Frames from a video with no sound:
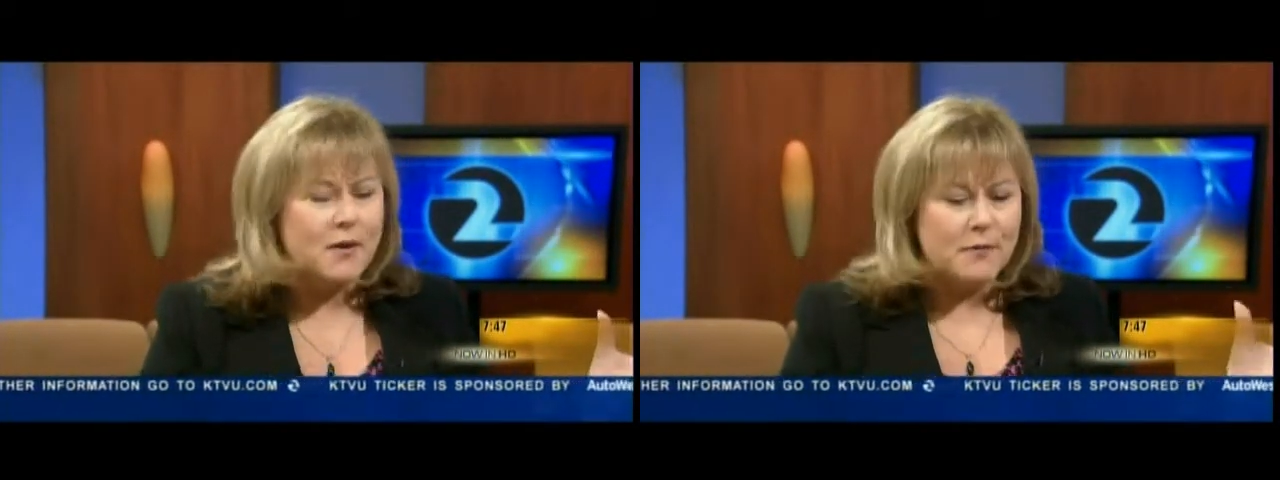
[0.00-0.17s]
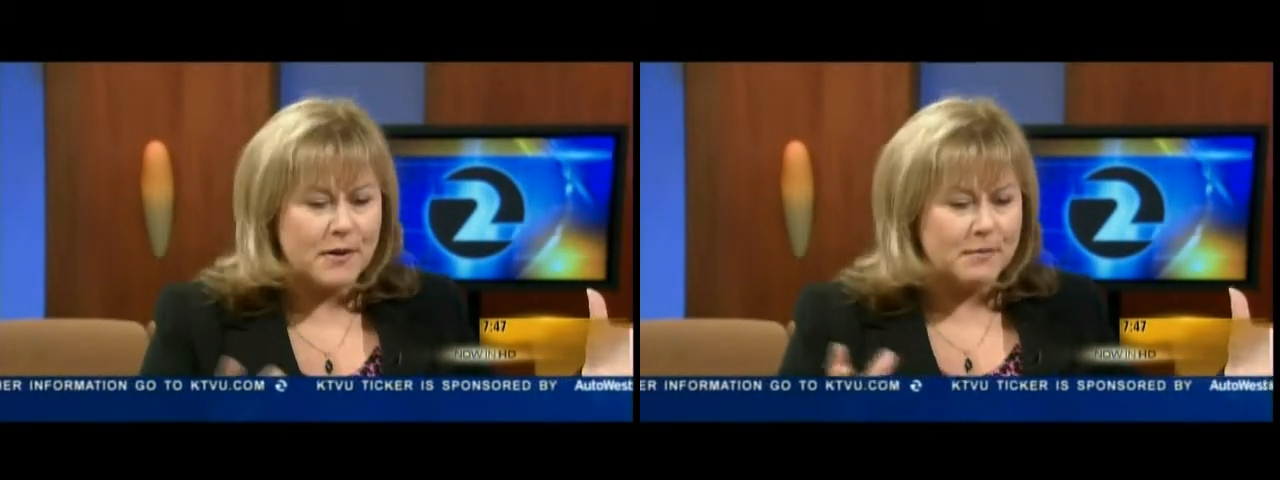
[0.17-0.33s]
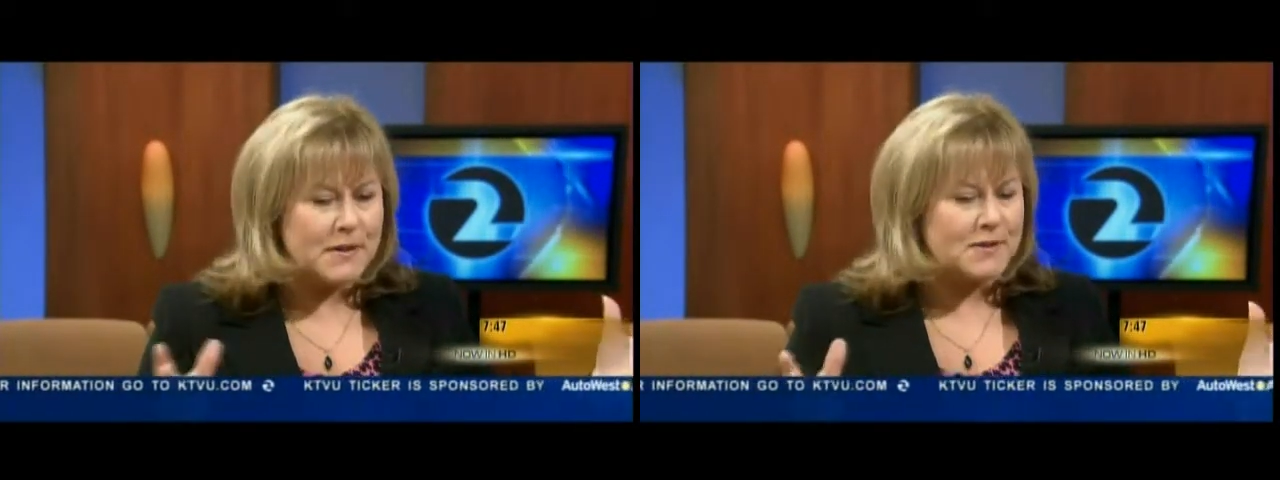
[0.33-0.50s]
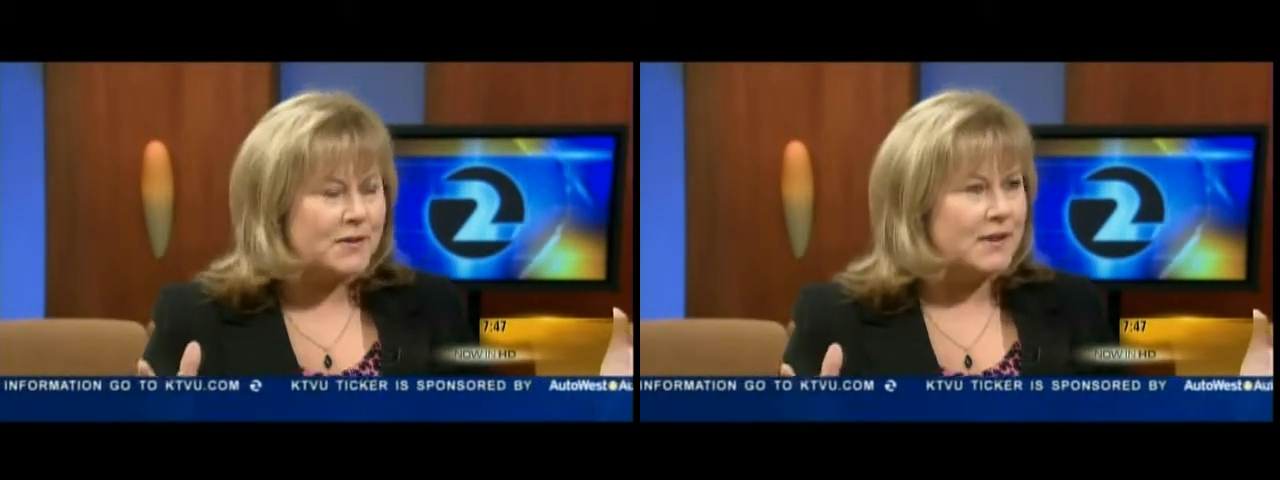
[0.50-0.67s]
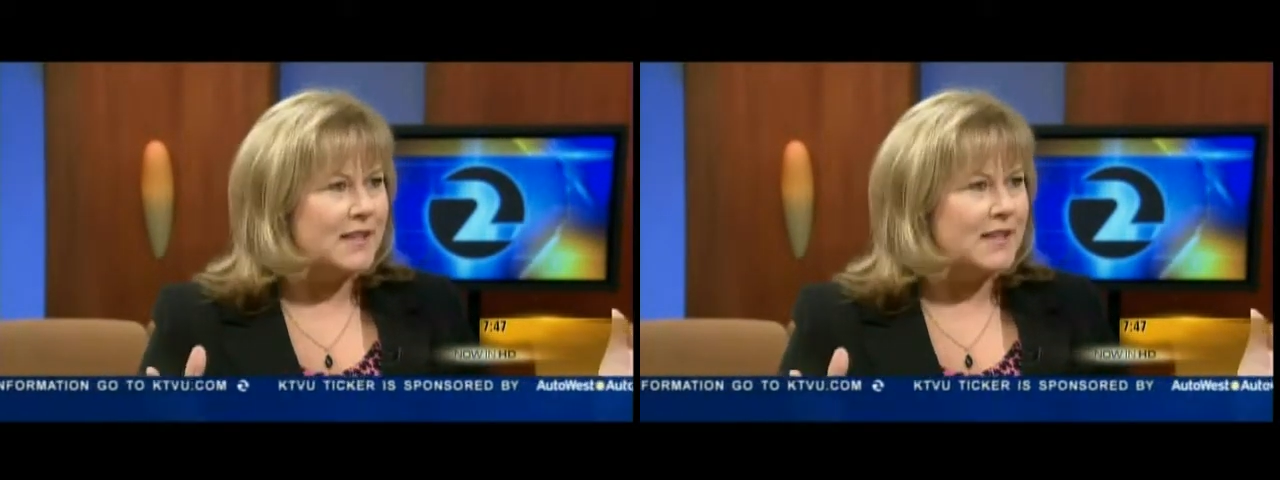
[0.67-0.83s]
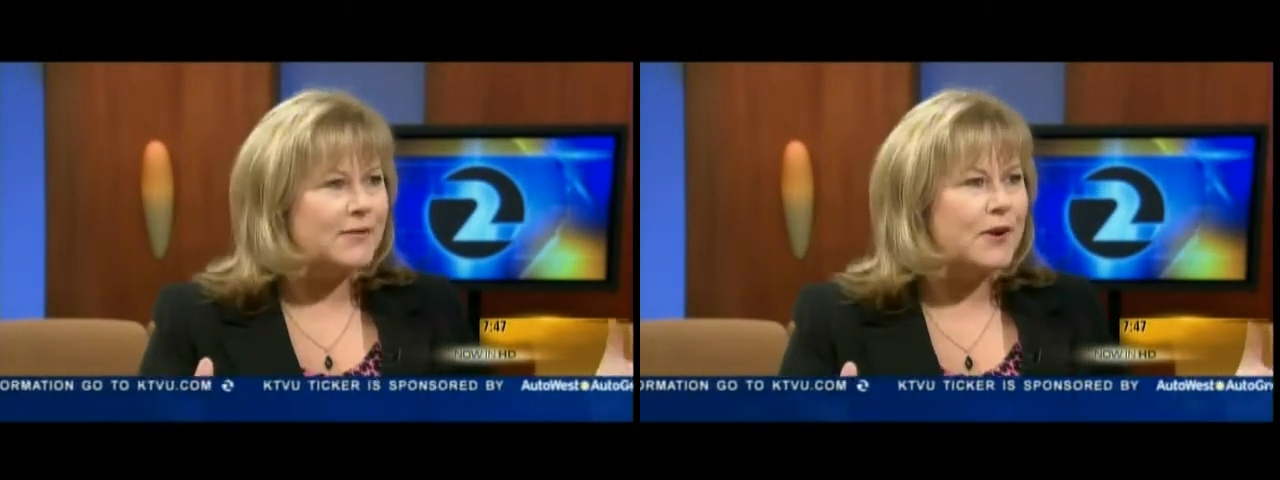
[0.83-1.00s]
We've been
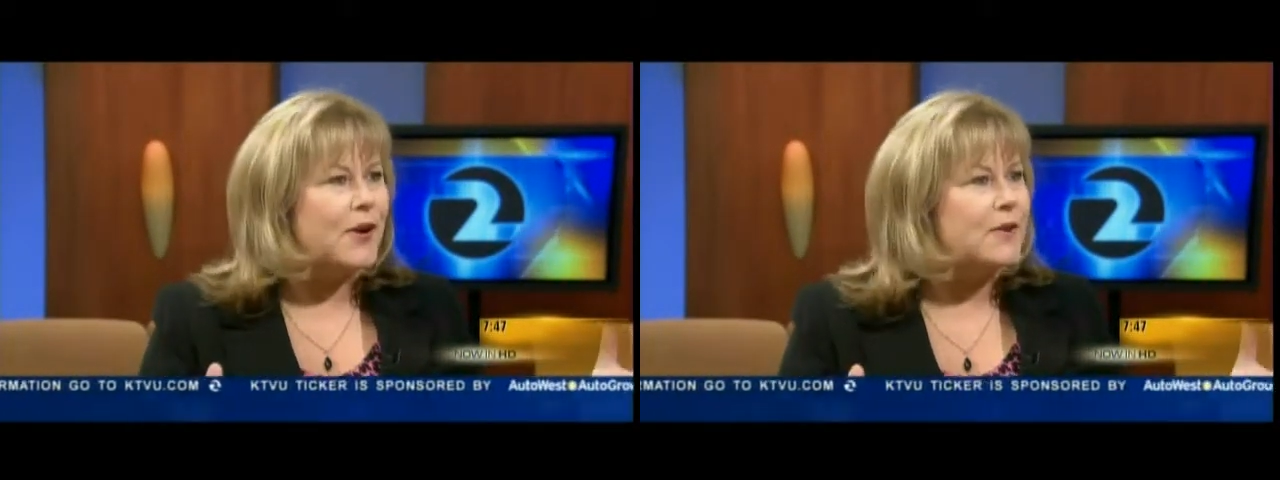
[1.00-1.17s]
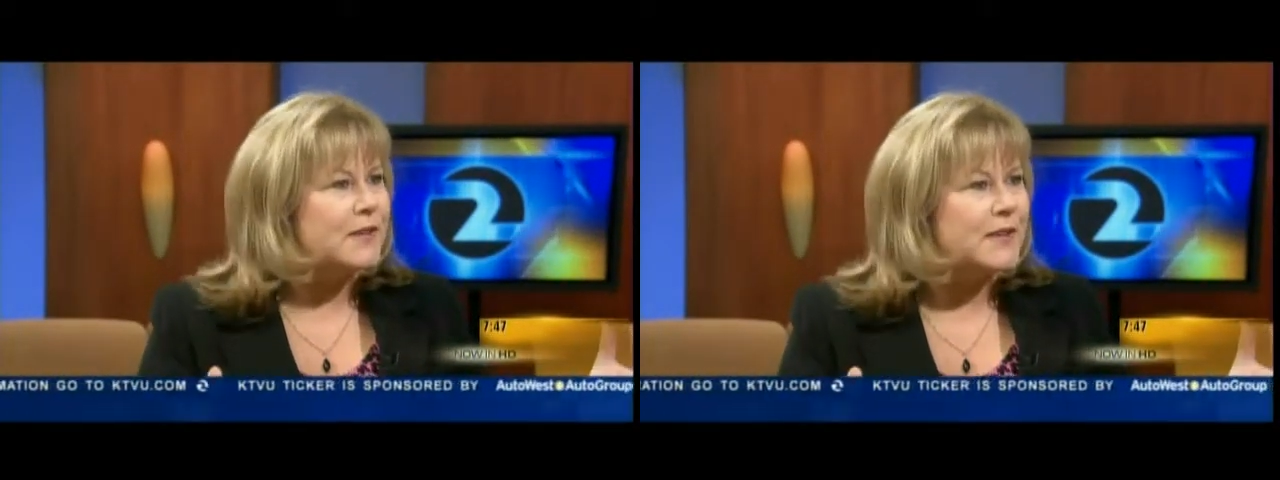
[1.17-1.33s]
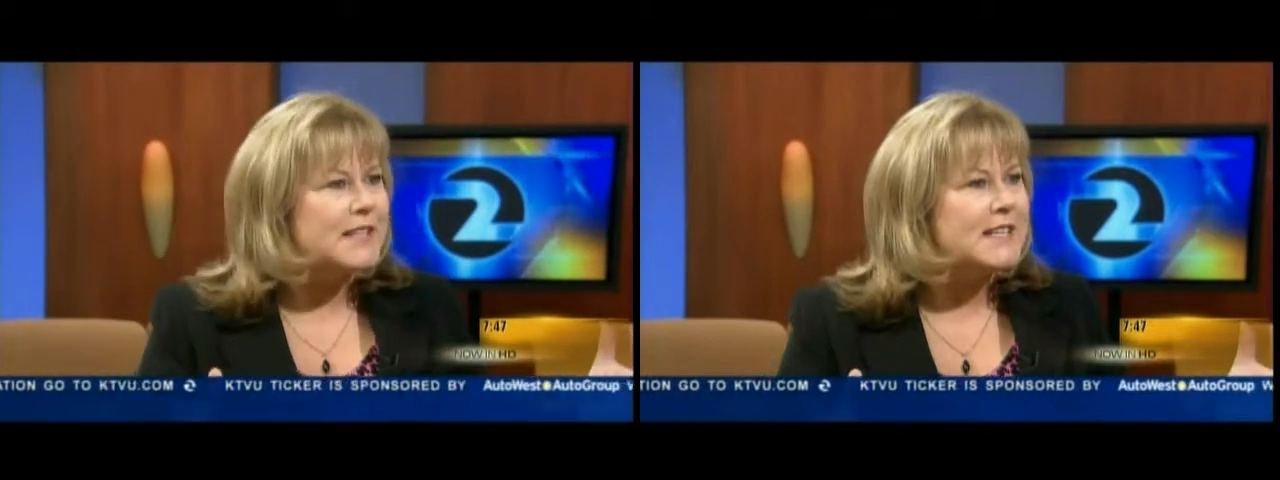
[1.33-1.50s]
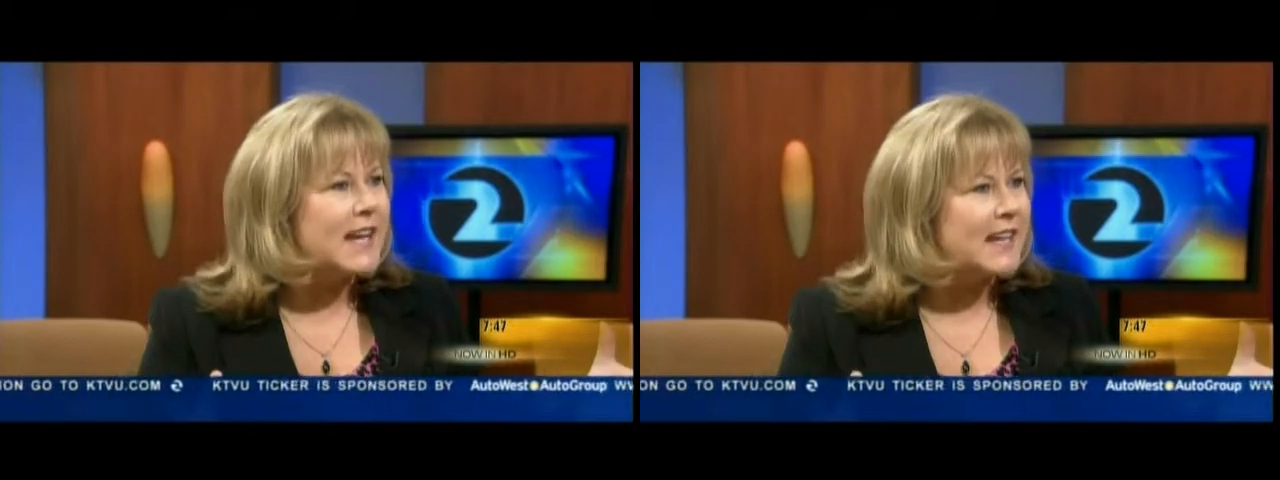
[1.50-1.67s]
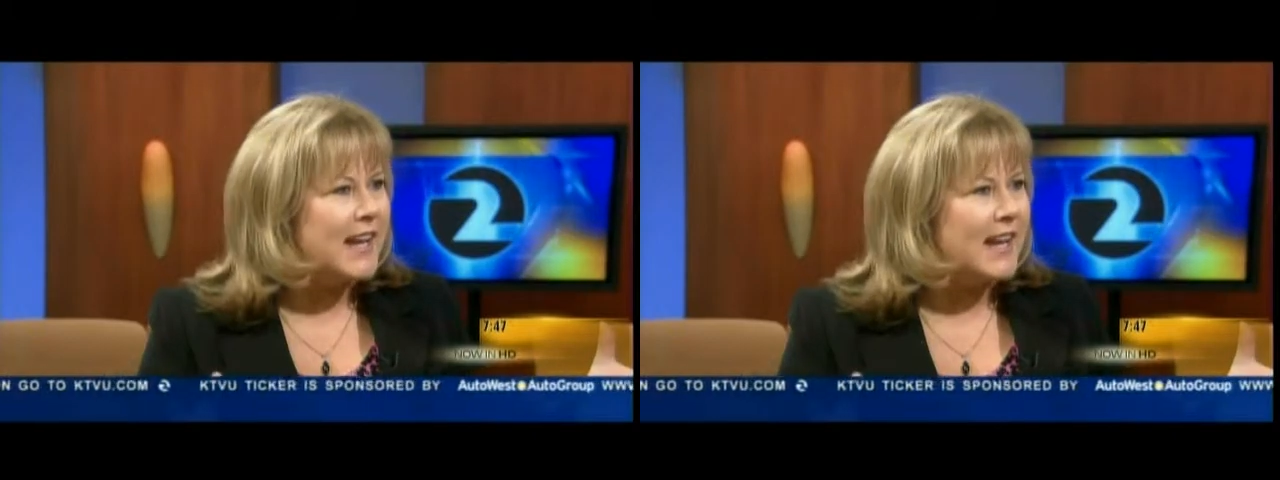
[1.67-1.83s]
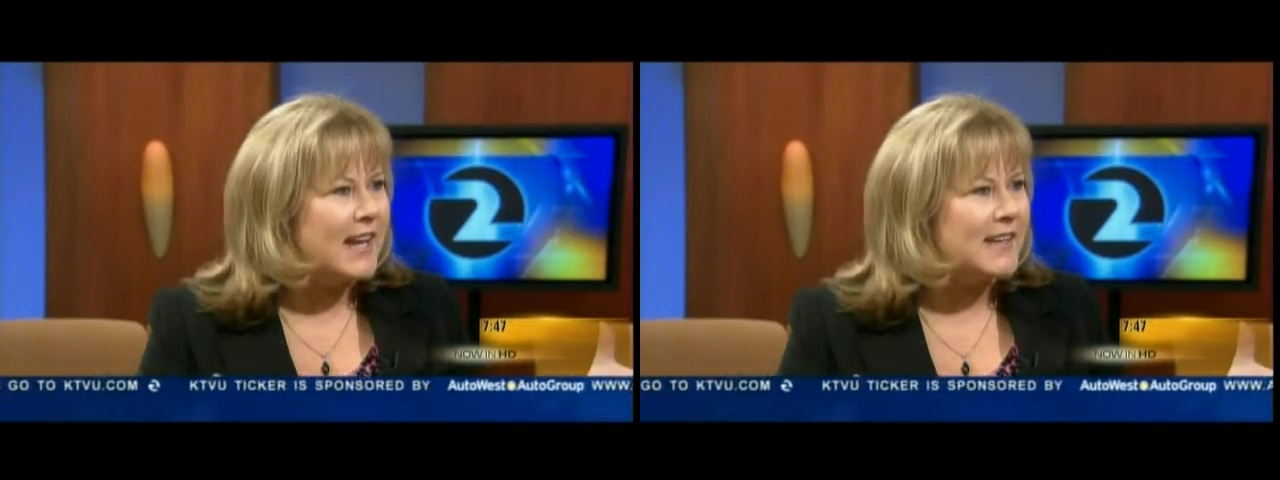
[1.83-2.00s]
doing this for over a
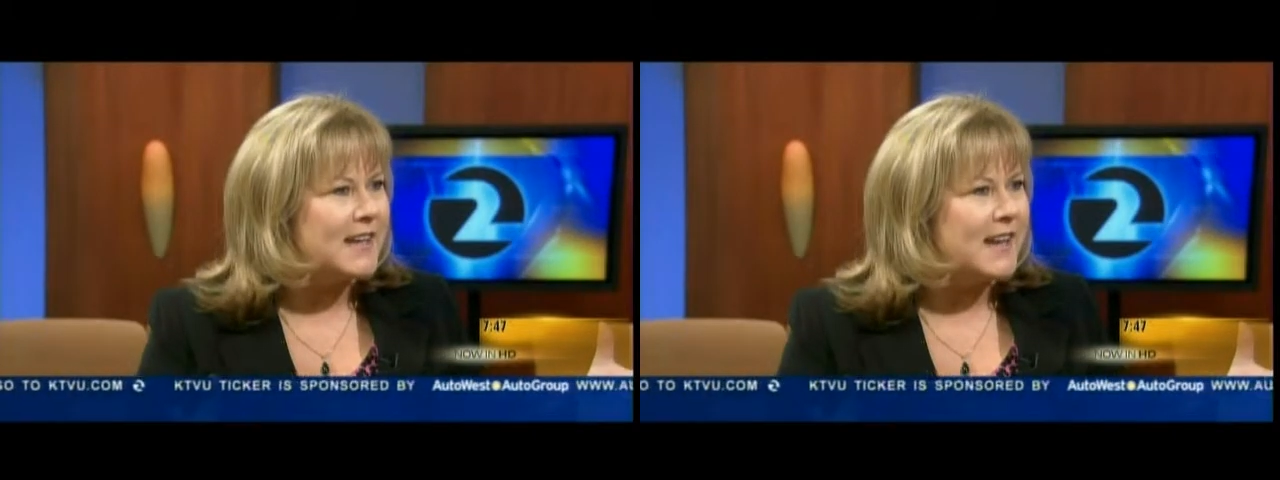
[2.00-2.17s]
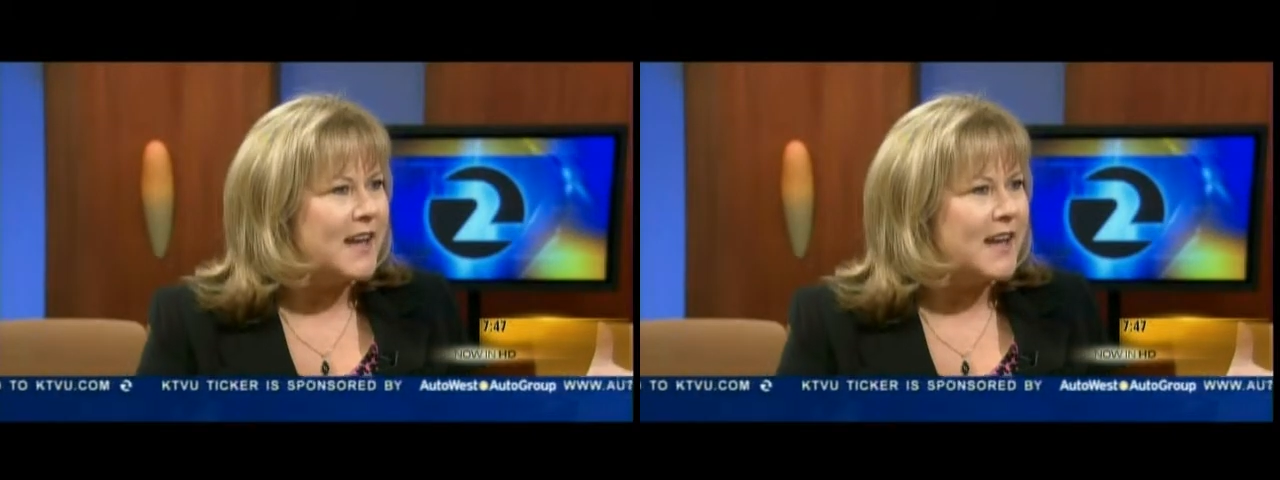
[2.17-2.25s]
decade.